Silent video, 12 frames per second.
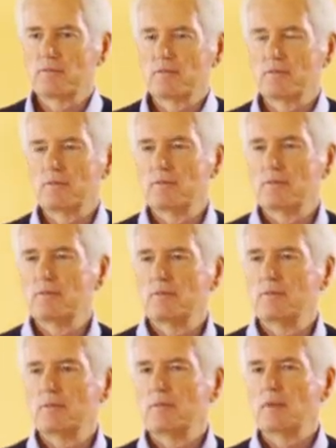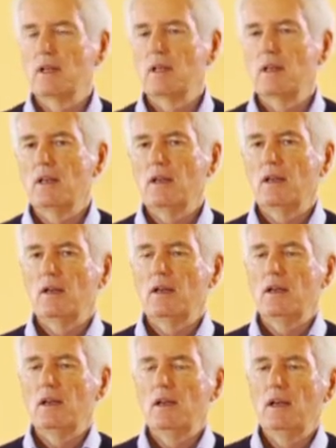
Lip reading: [no speech]